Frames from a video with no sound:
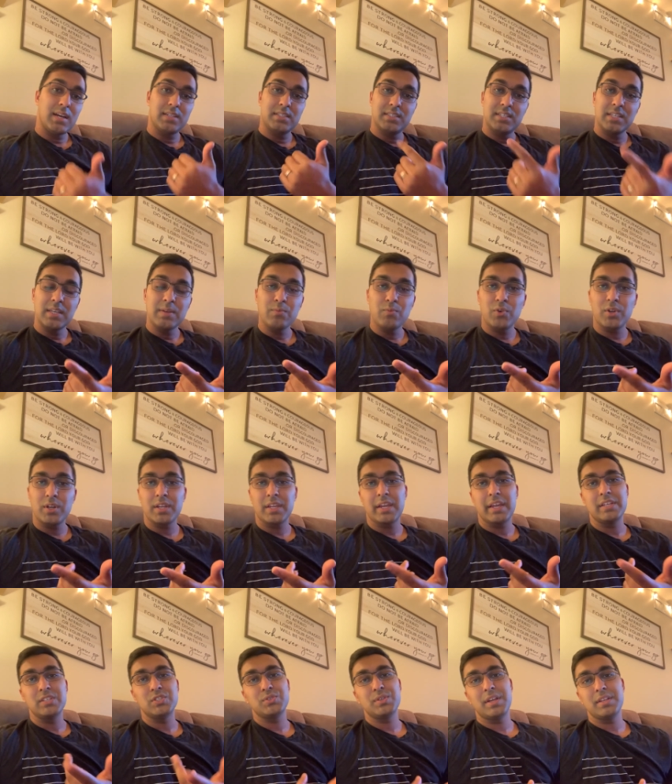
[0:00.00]
teamwork,
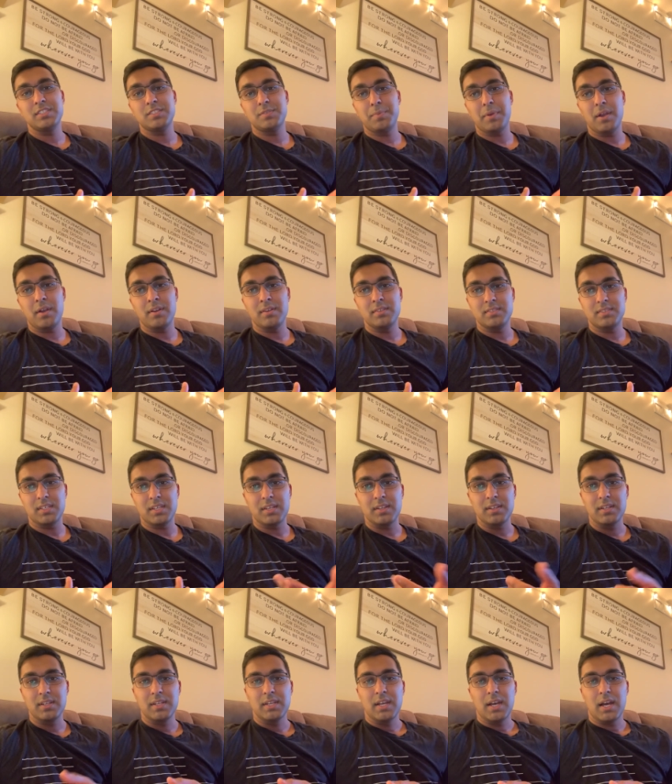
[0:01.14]
and transparency.
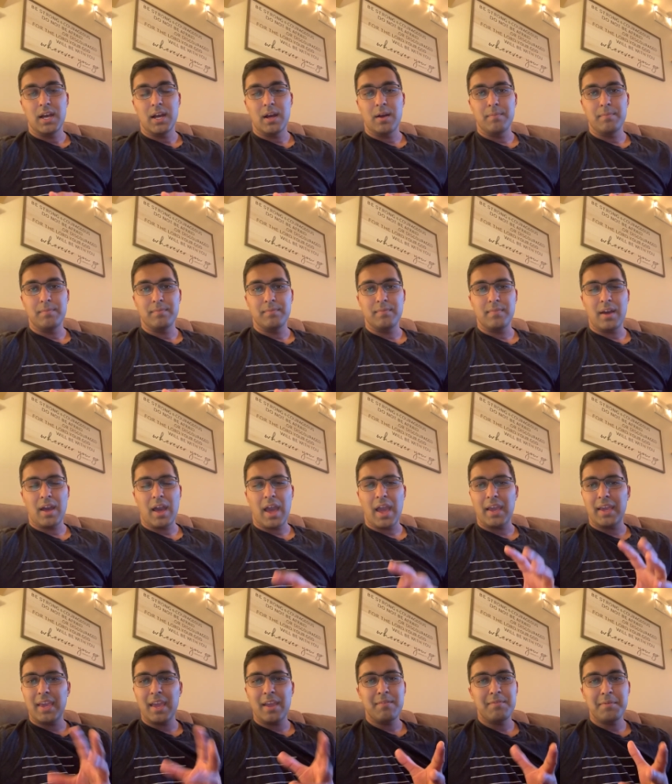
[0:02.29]
I
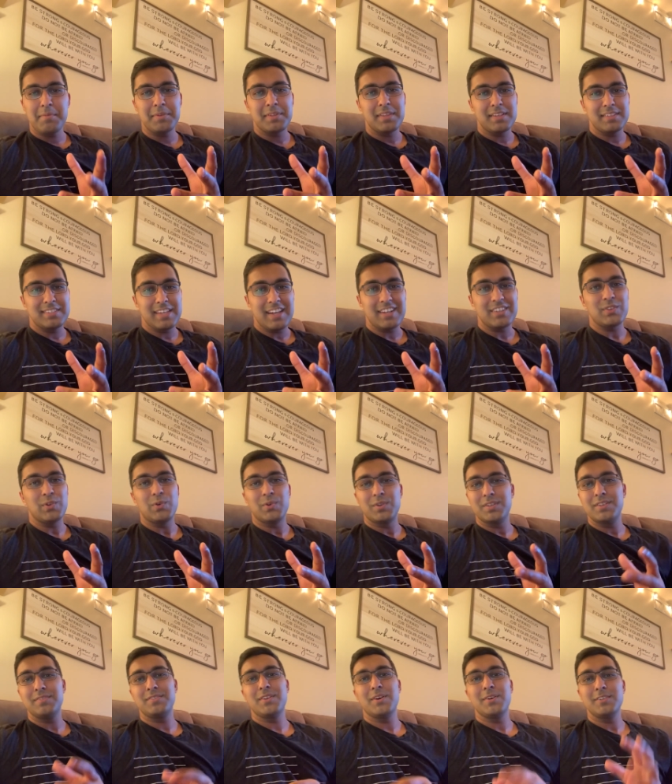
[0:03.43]
can't remember the exact order
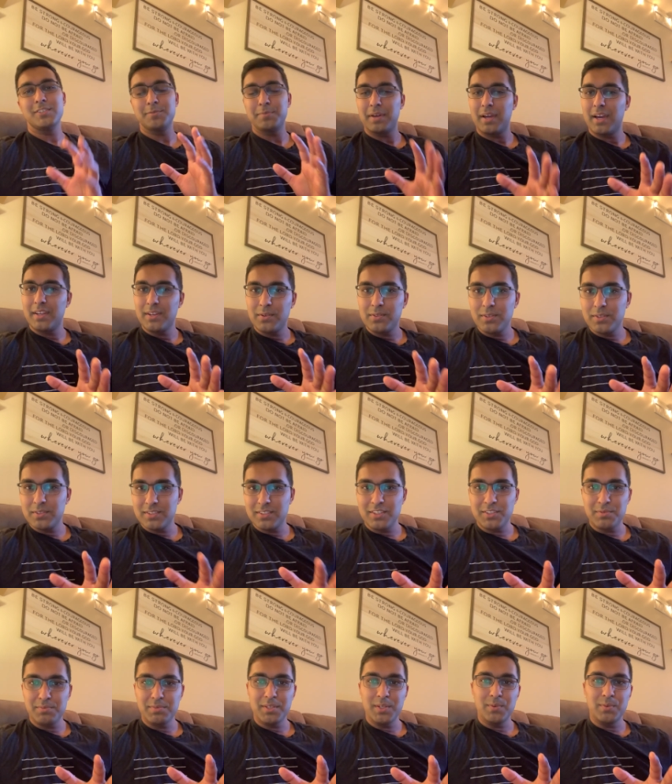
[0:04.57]
of those, but I know those are the
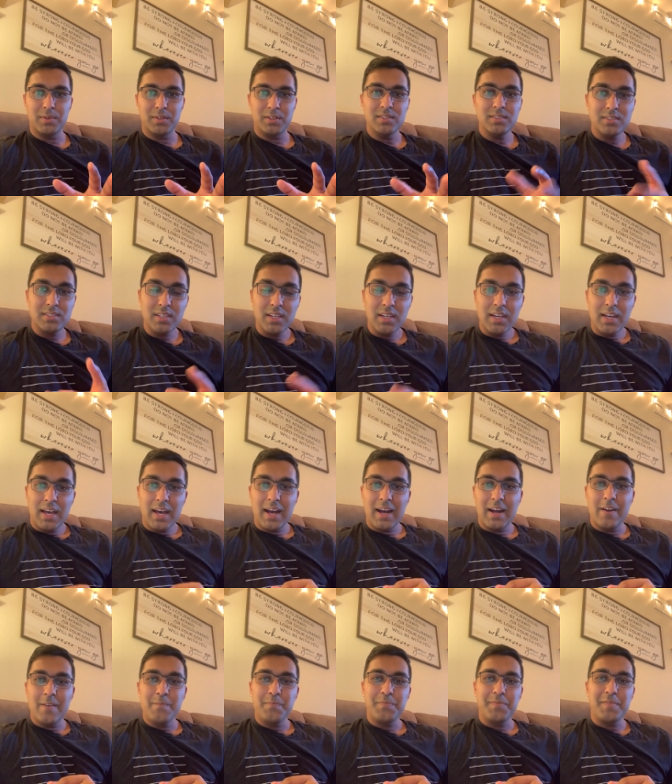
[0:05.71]
3 words.
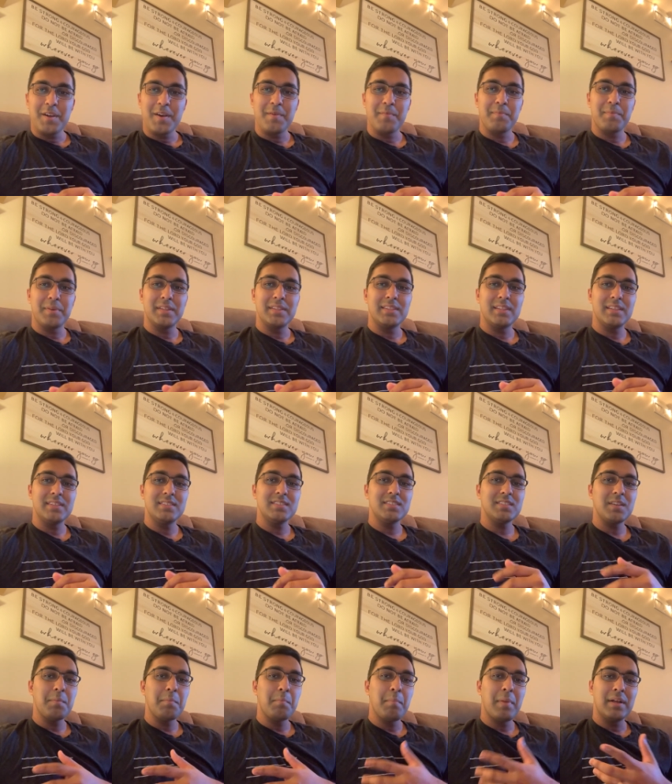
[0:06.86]
But this is
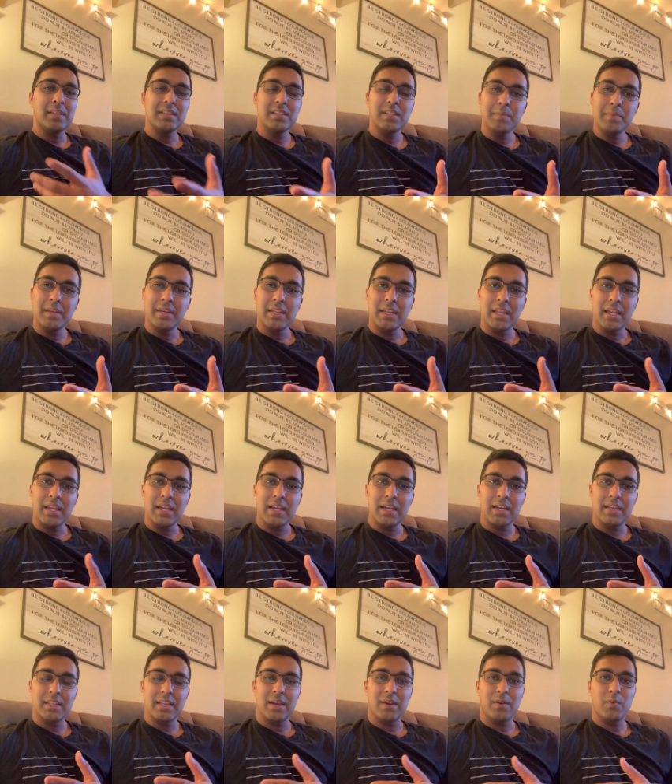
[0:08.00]
a monthly meeting
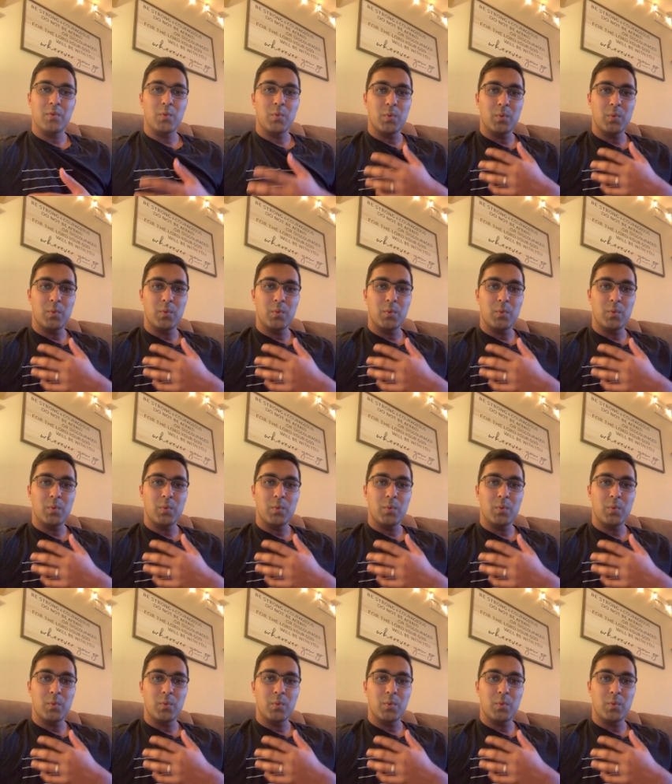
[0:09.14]
that